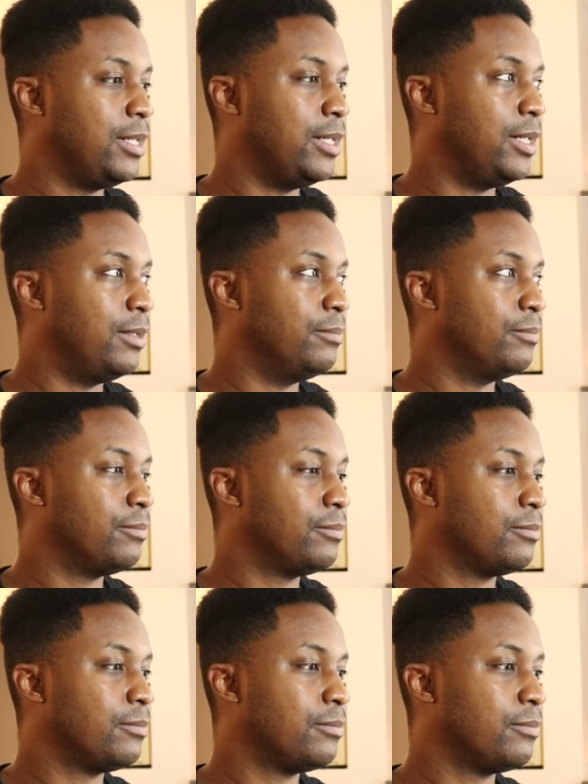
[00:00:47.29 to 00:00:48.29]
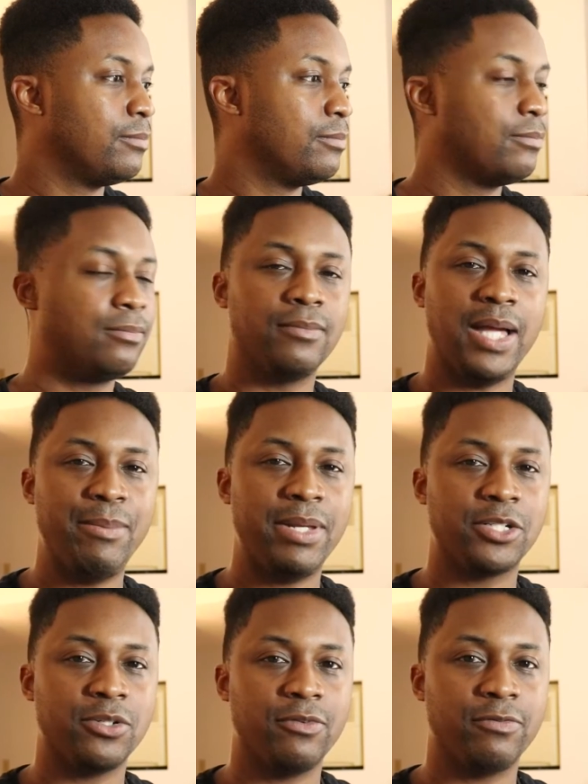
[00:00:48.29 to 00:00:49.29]
I'm
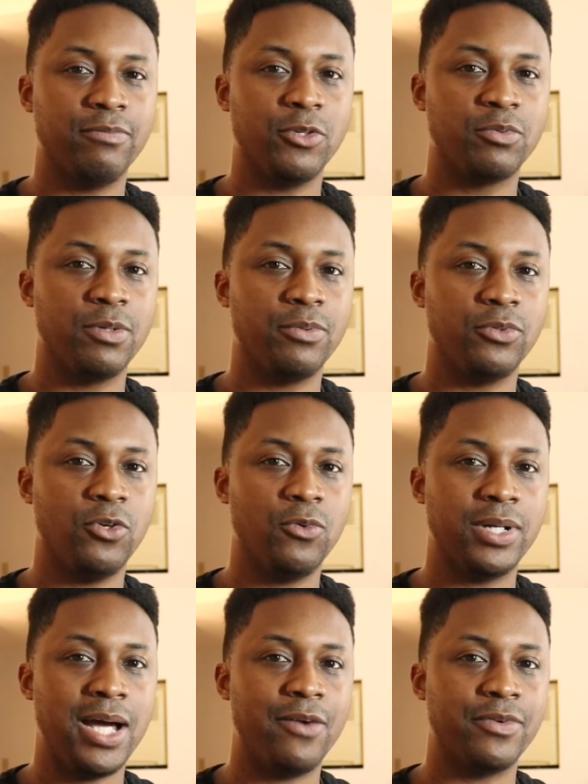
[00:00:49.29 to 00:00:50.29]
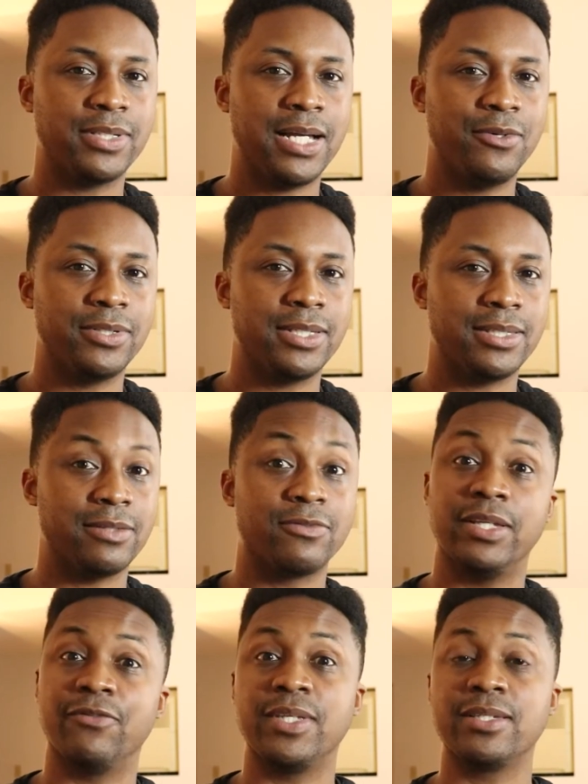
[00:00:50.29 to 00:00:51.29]
not sure if most people know what office hours is.
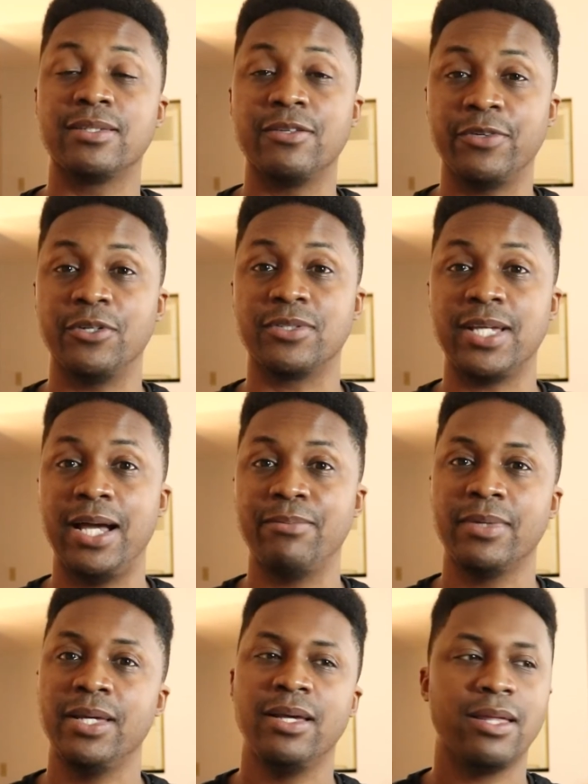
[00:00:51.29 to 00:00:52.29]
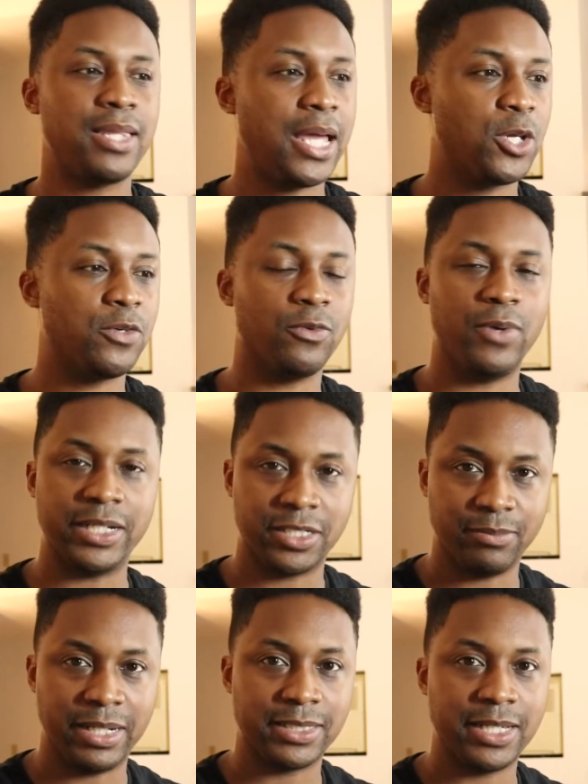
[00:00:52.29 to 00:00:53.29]
If this is the first time, thank you for
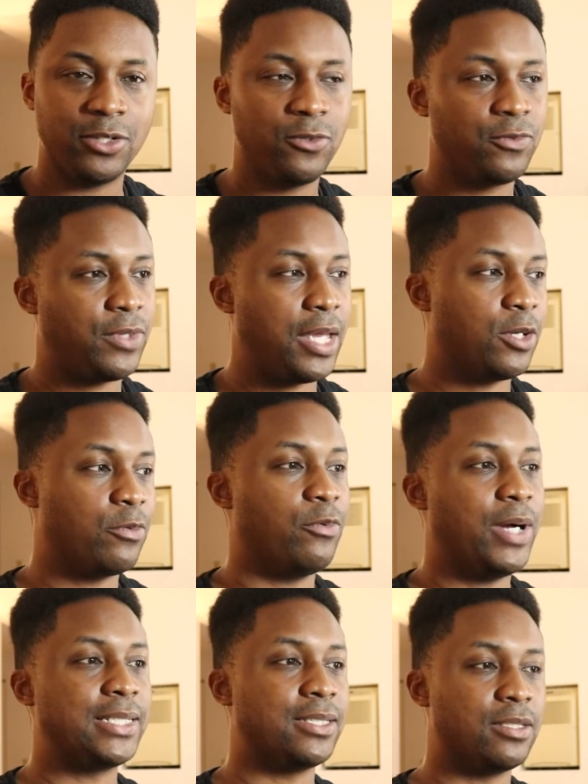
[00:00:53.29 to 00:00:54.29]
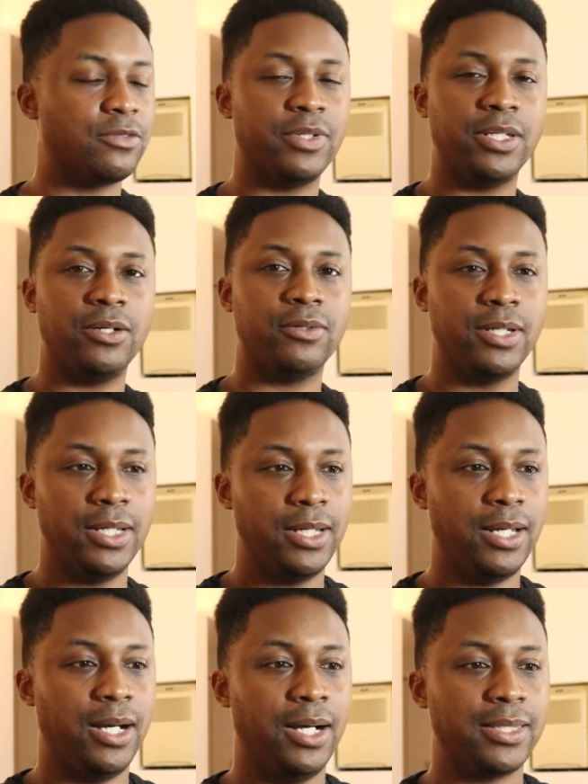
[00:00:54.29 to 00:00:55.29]
watching my channel. Thank you for watching this video.
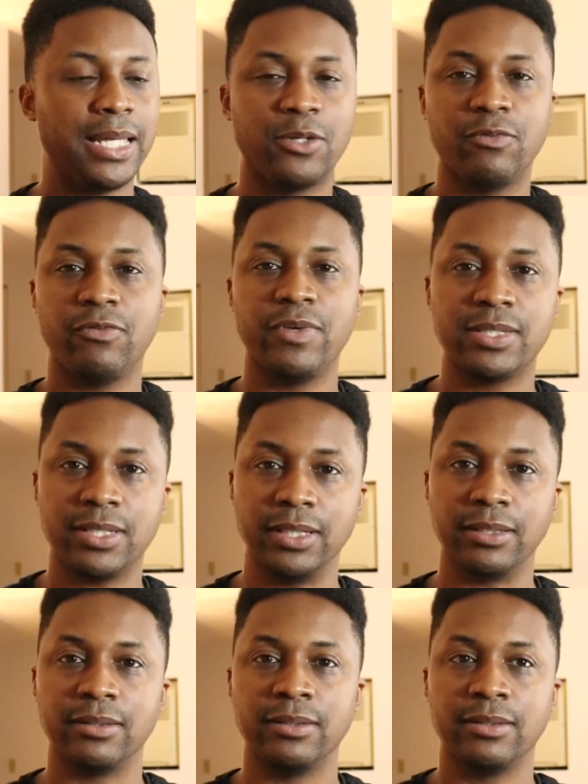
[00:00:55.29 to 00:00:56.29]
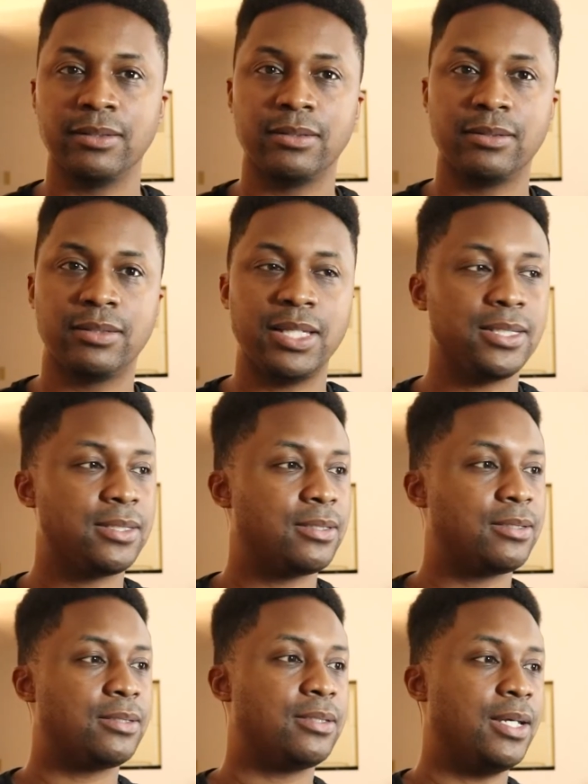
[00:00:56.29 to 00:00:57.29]
Thank you for visiting.
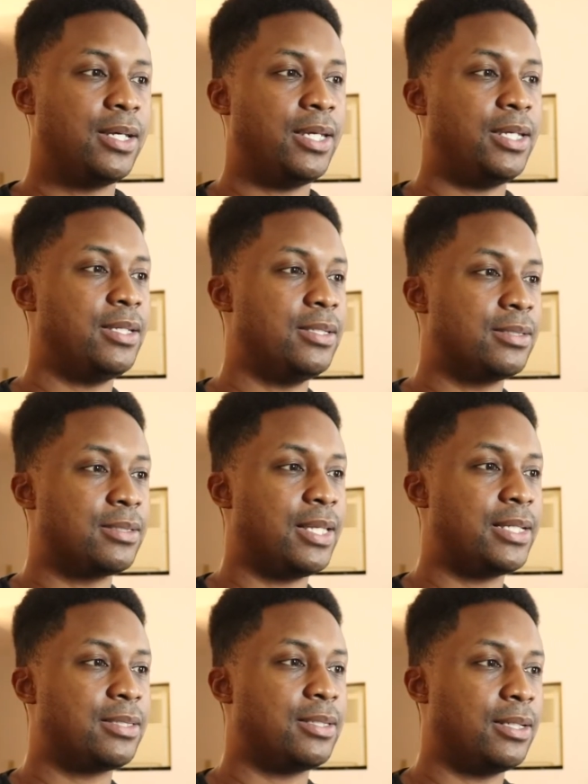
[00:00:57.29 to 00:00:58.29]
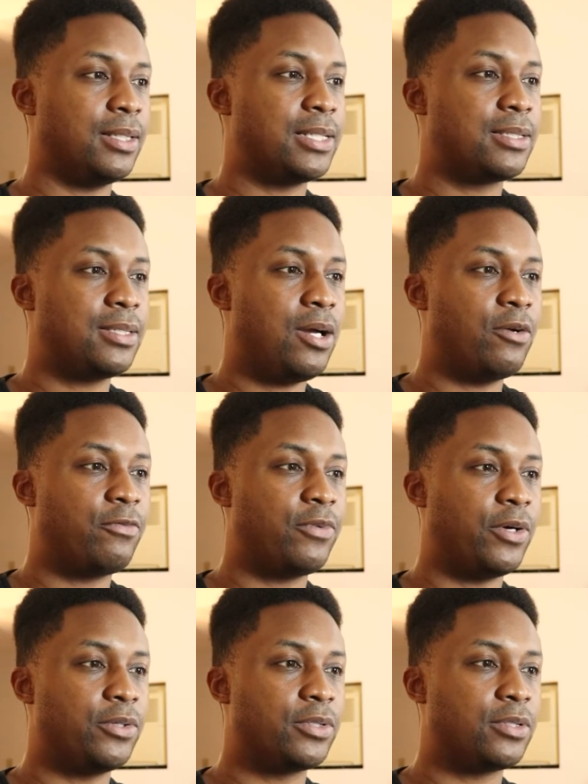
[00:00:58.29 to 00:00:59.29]
This is, let's start
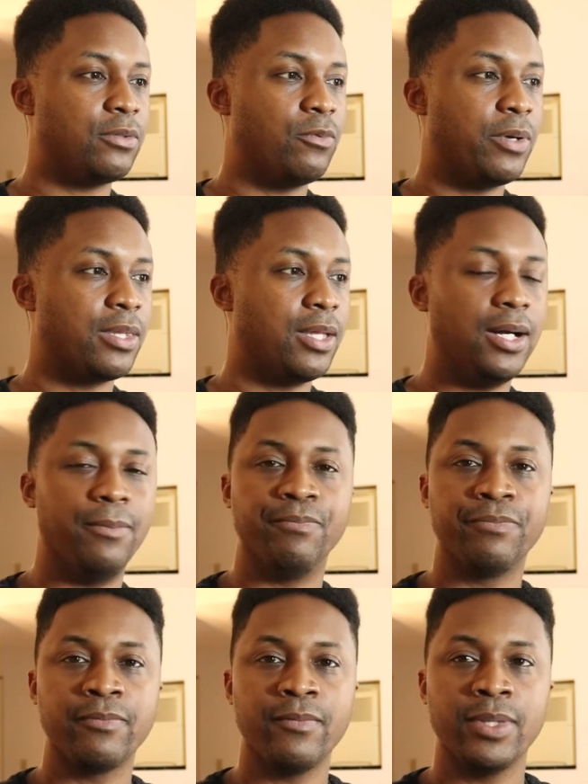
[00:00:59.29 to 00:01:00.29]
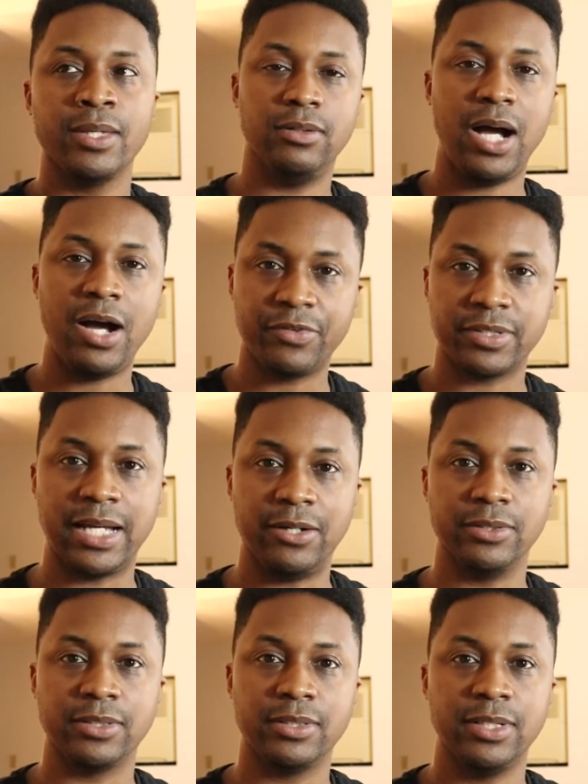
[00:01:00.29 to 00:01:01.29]
first with office
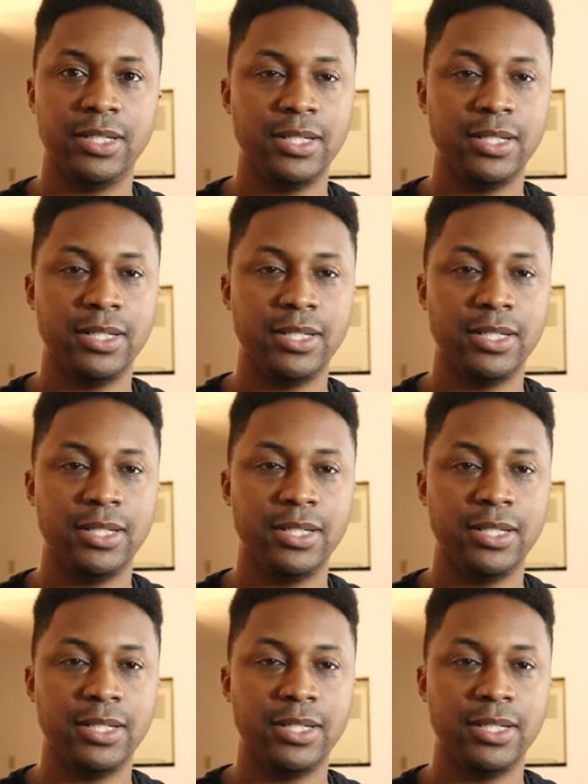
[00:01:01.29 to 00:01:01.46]
hours.